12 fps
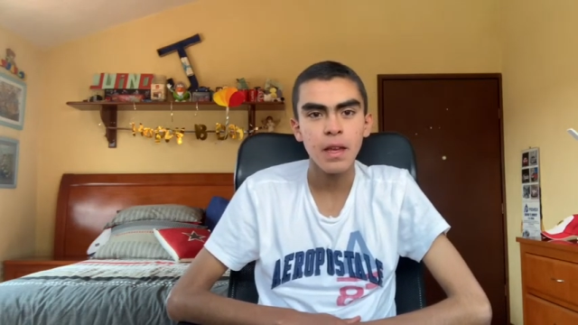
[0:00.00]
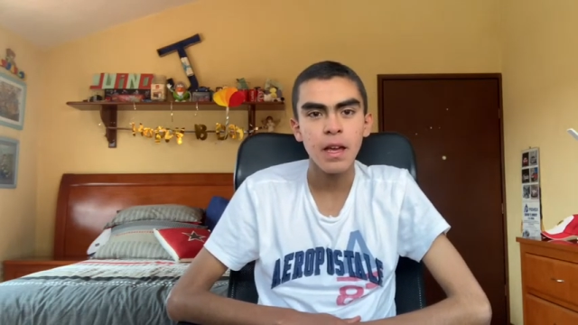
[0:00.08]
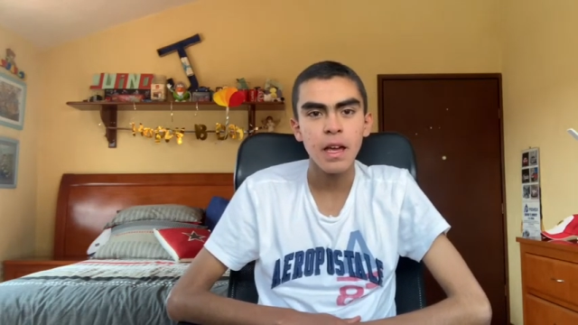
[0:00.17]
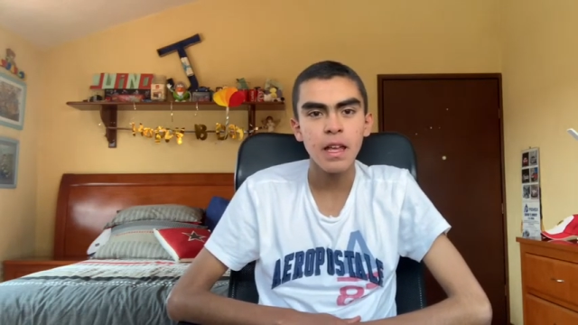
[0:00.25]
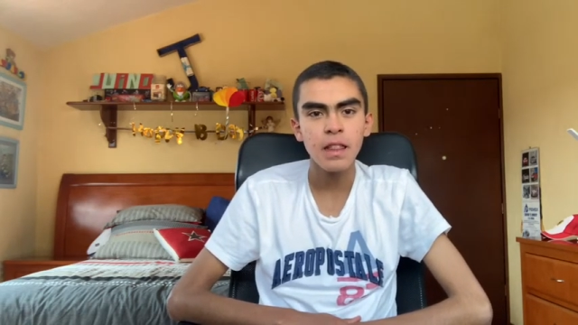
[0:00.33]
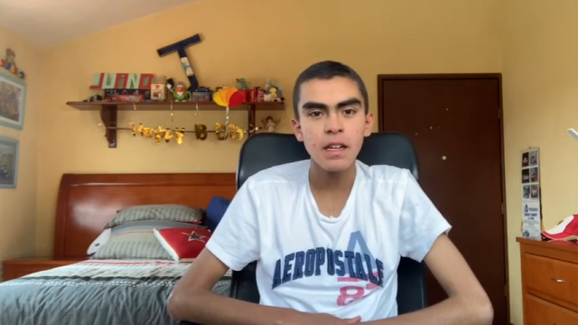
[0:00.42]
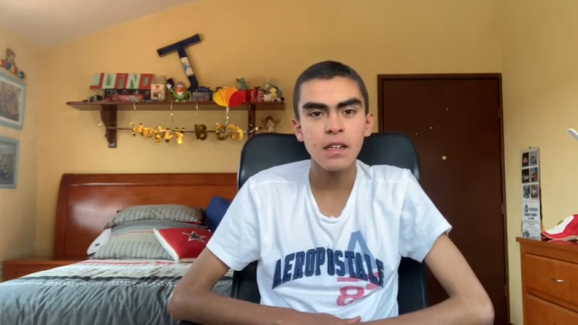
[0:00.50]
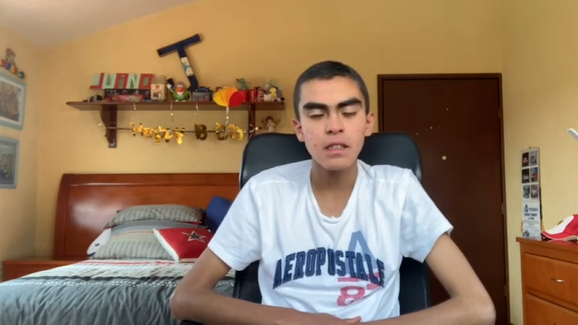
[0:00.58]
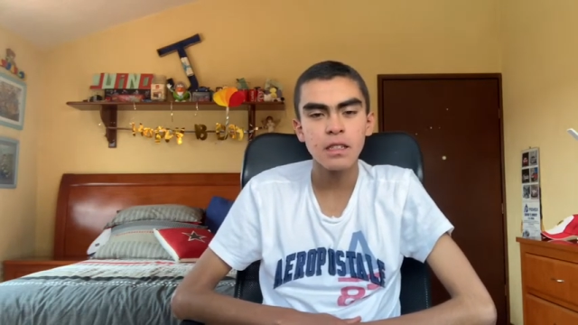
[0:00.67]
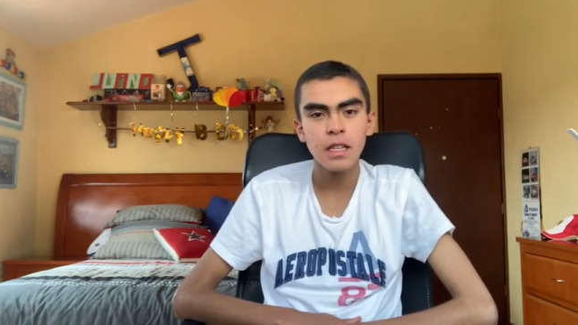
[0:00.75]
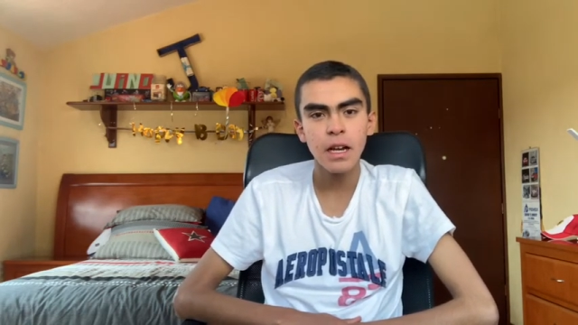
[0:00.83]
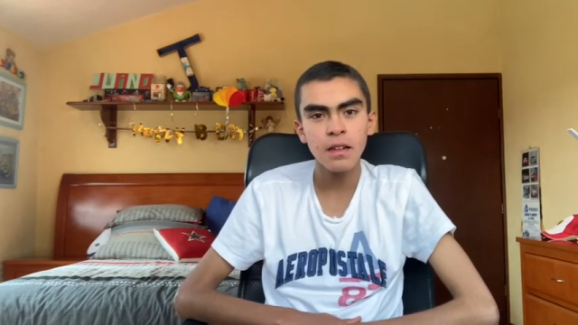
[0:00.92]
either
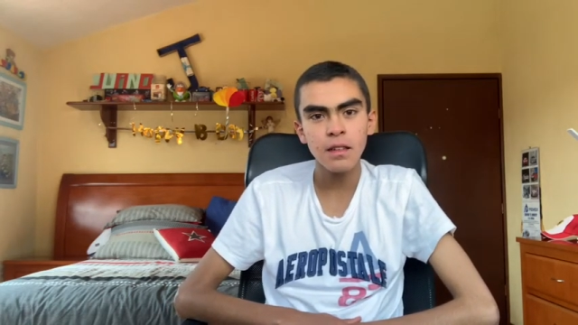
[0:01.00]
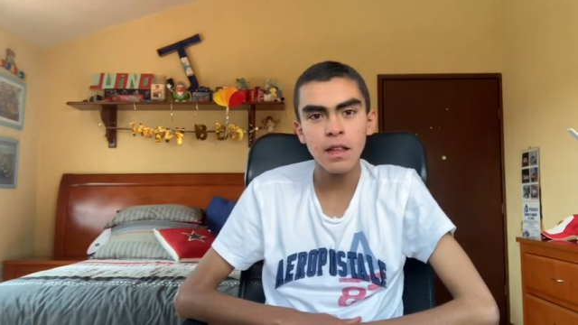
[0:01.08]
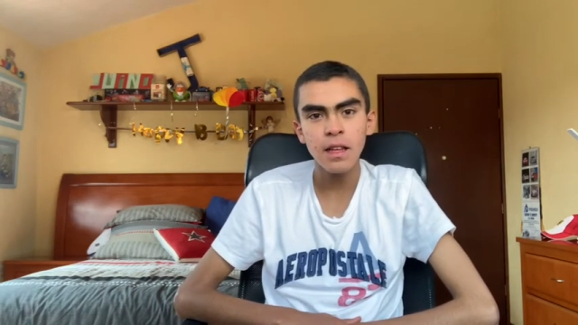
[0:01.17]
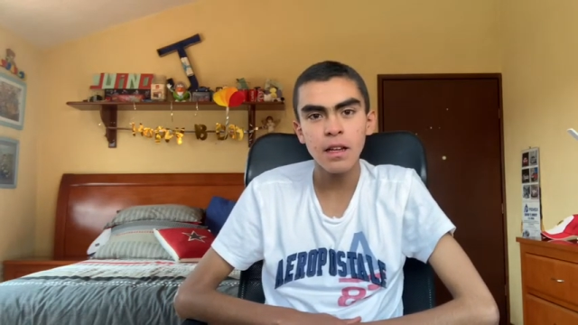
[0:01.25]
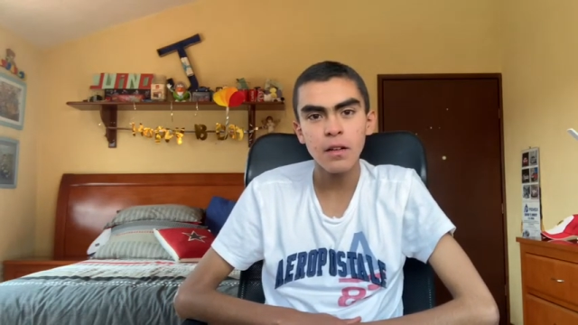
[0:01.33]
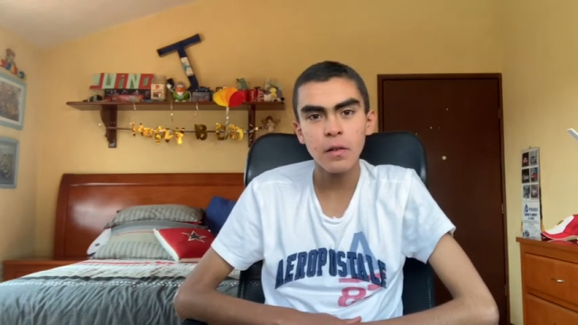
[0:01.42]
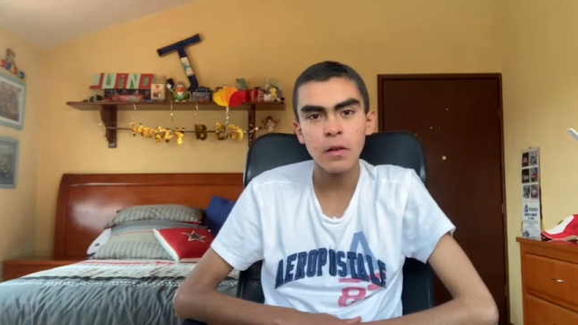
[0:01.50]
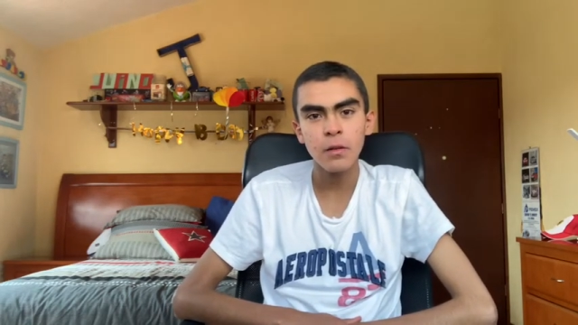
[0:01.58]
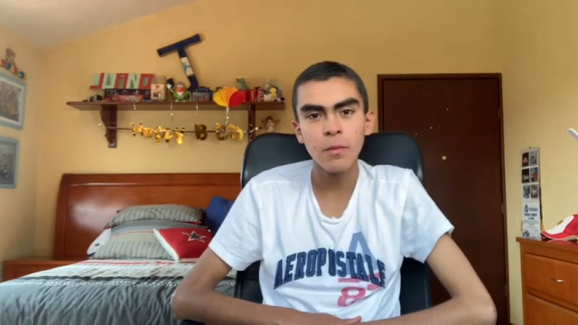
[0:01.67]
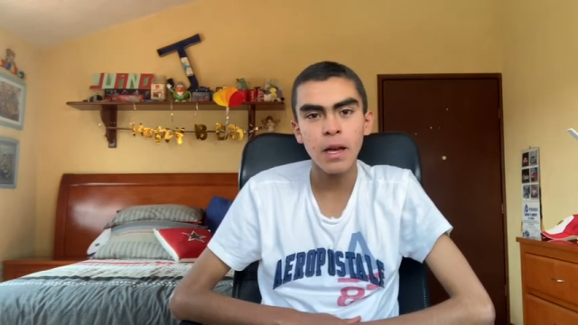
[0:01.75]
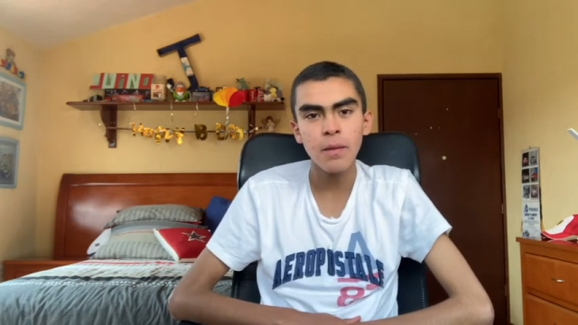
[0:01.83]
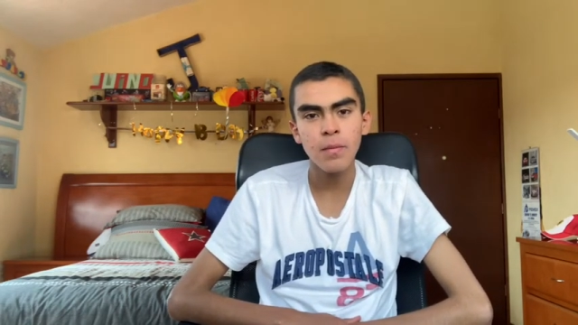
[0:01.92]
exactly or
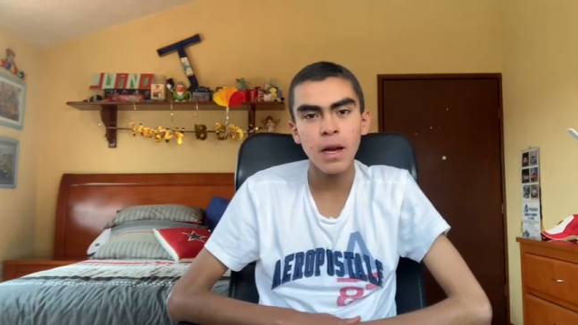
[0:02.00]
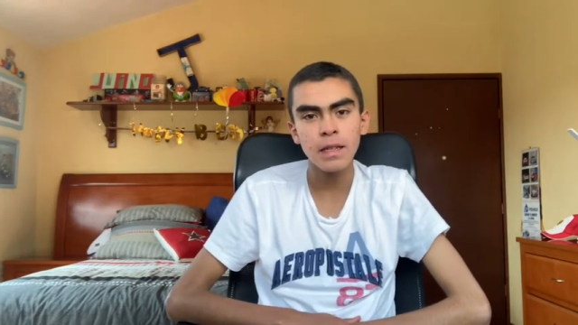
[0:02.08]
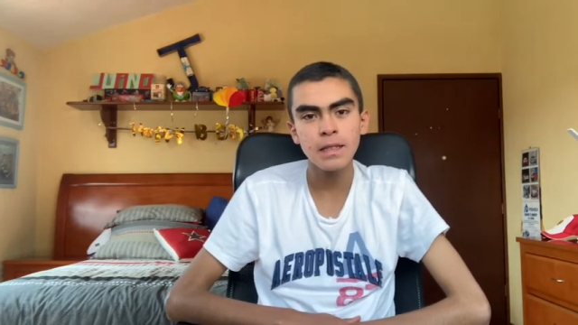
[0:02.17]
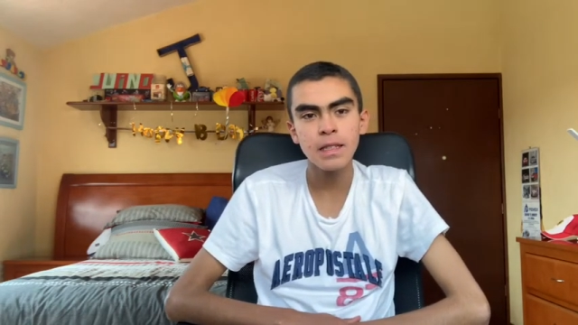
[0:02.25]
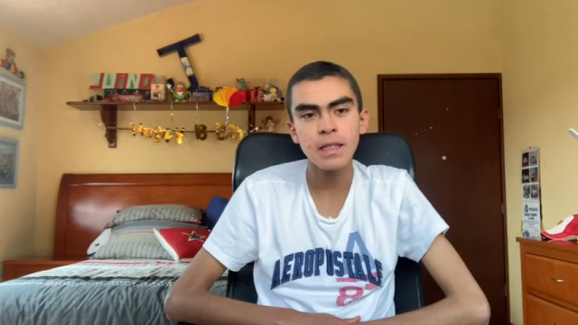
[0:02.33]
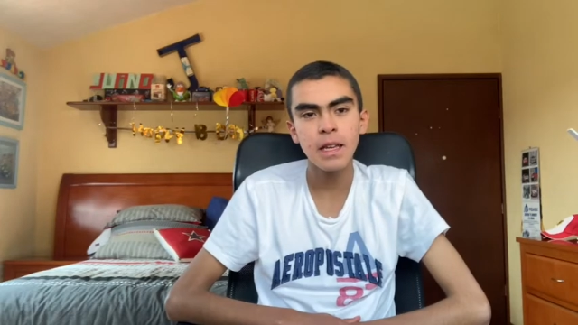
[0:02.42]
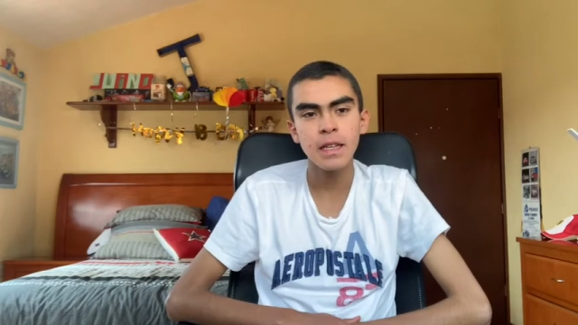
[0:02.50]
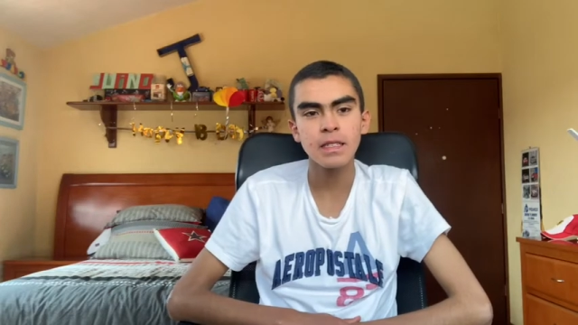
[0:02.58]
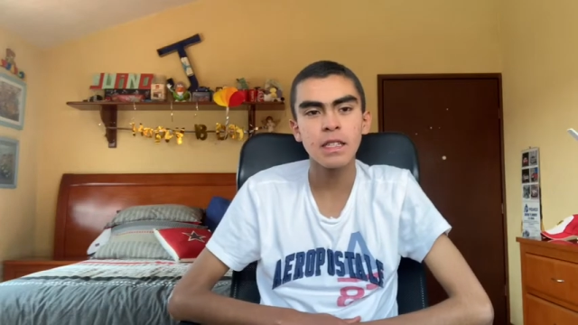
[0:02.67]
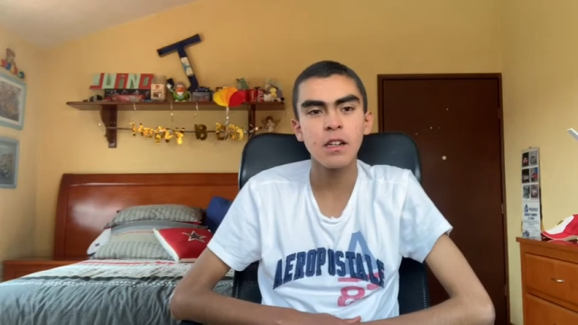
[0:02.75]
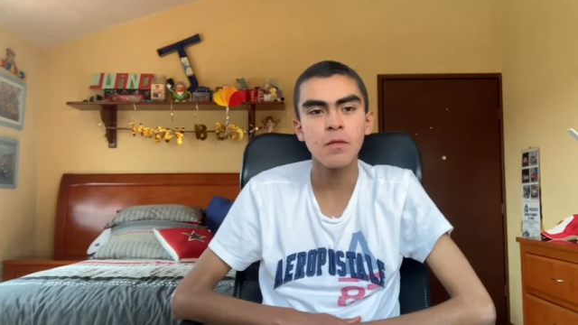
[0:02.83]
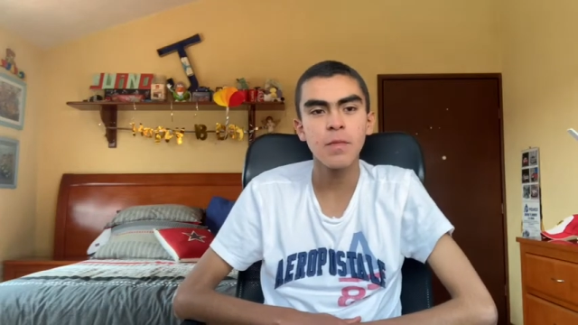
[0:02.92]
by passing as
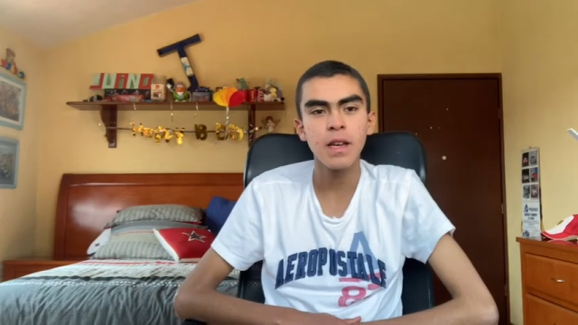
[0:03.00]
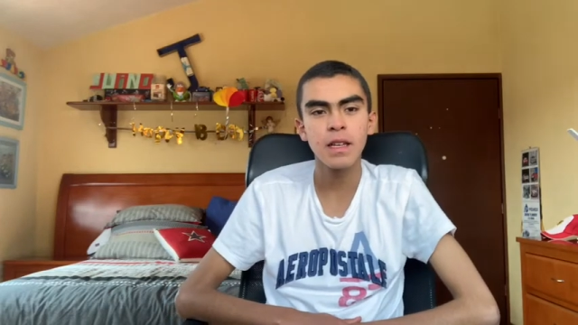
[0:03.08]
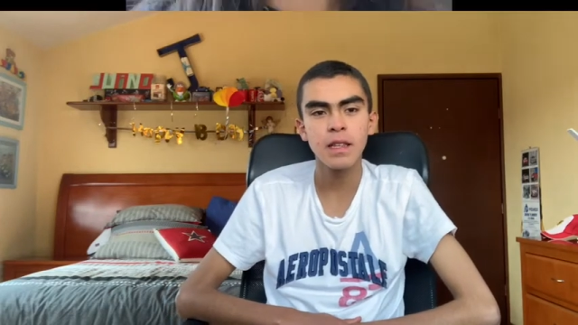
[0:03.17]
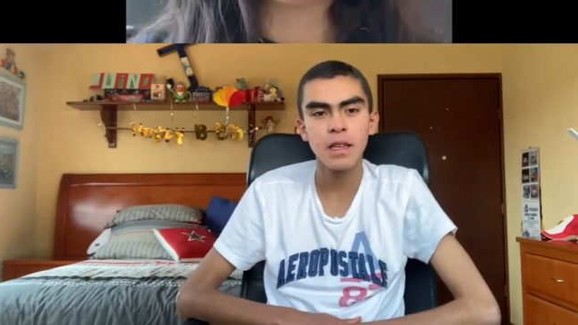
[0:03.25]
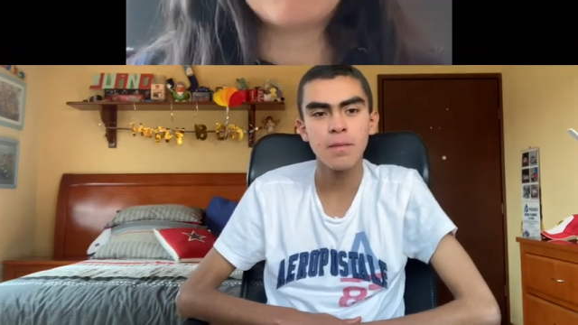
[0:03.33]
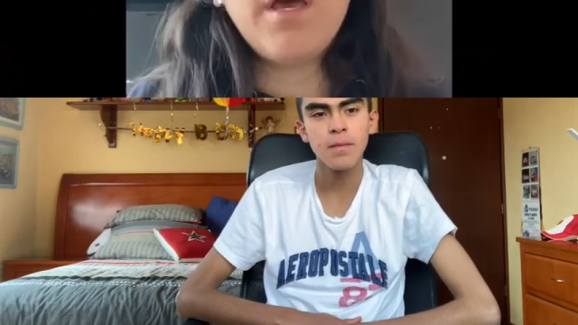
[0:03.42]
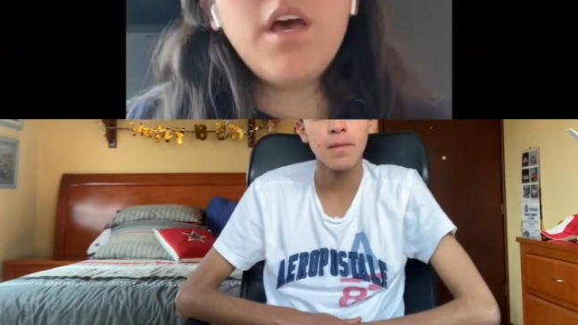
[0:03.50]
their victim.